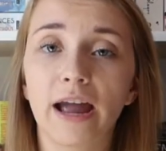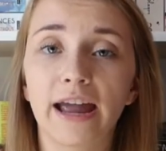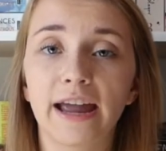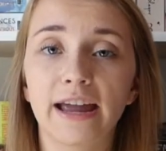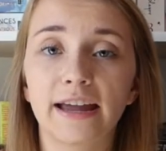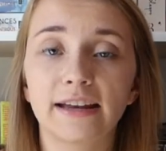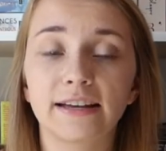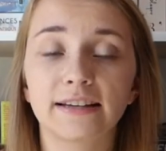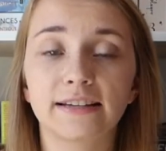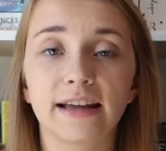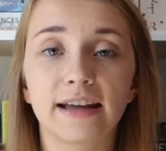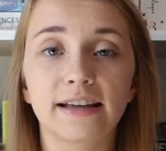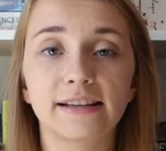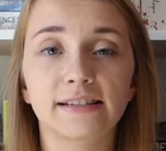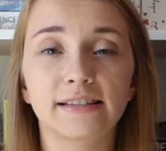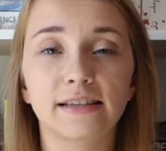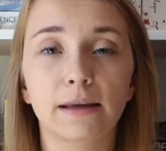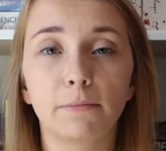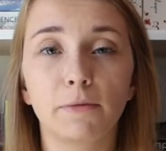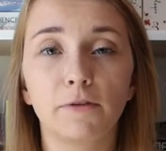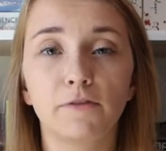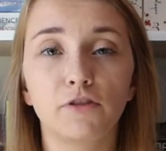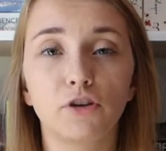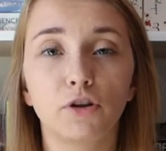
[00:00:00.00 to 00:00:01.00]
and as
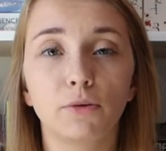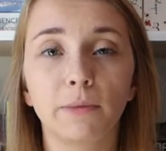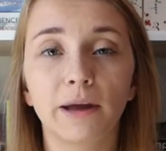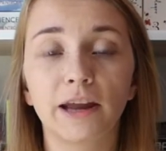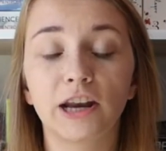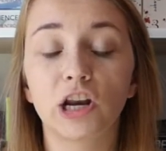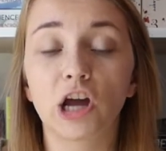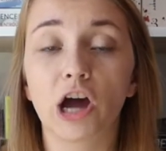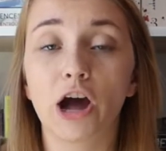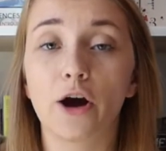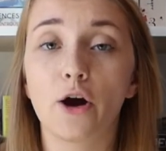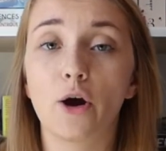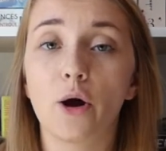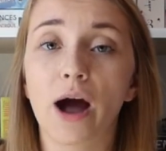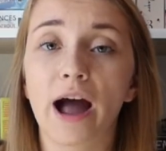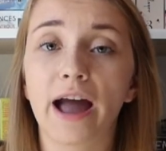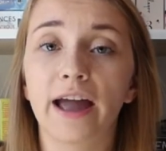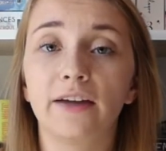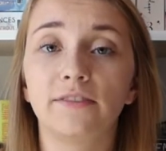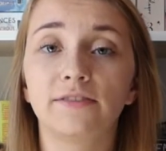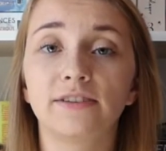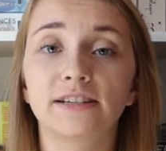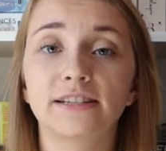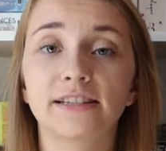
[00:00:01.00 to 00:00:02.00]
some of you may know,
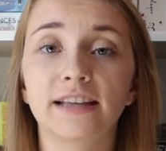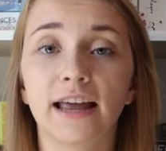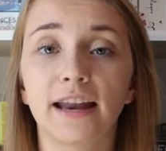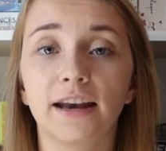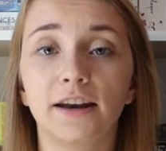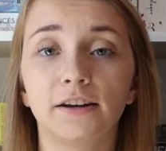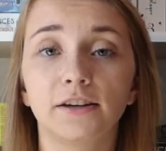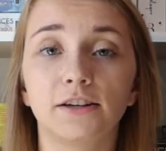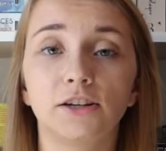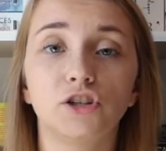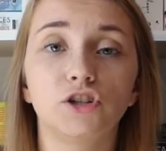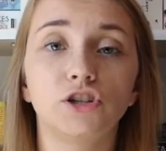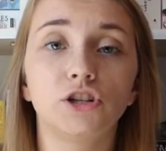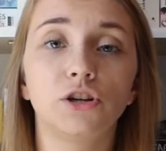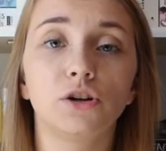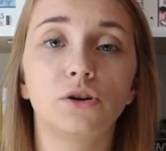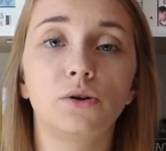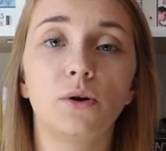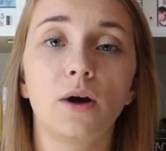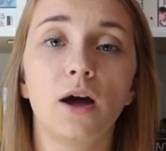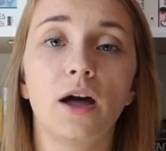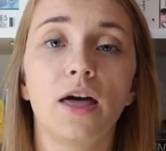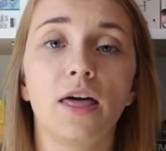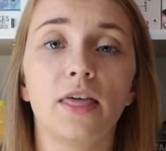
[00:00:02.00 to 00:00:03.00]
I have decided to
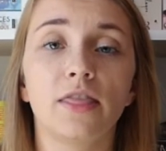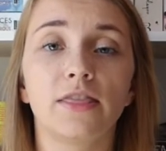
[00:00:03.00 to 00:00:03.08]
do